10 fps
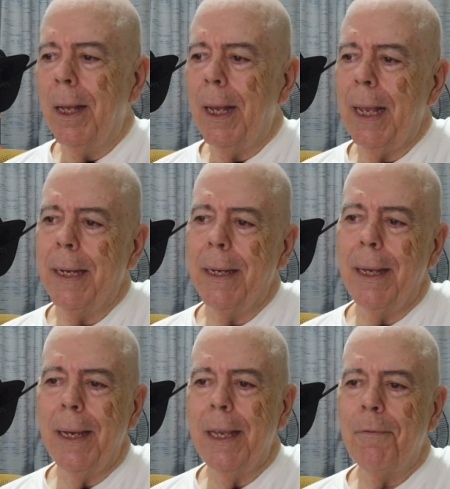And
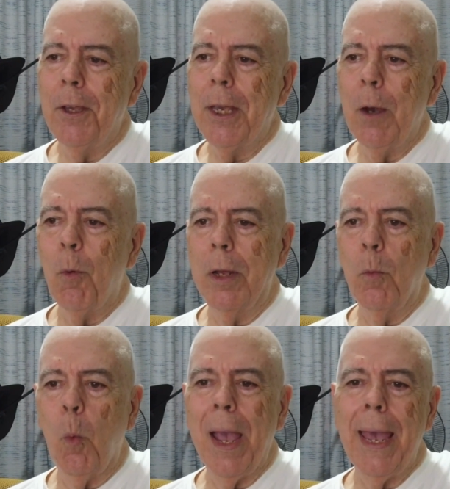if you get
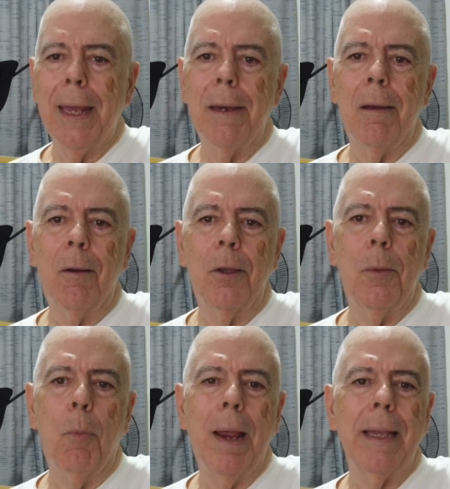one wet or you
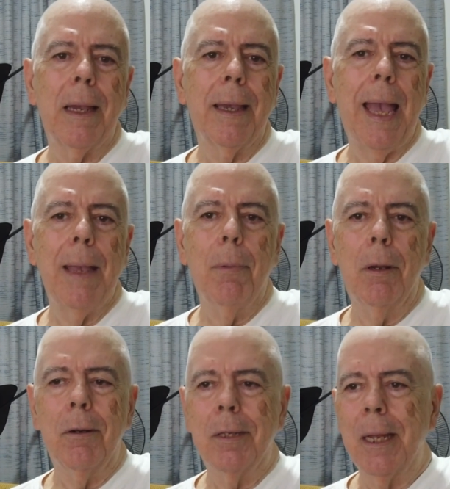break a cable
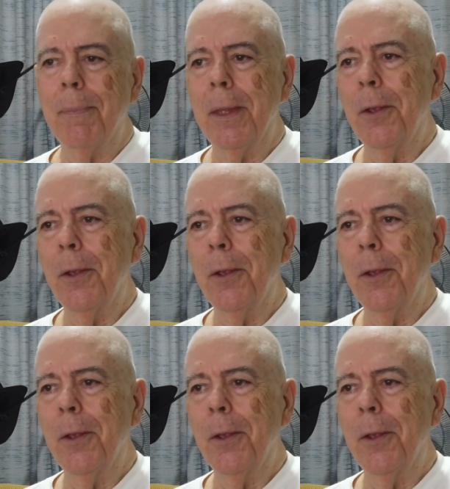or something,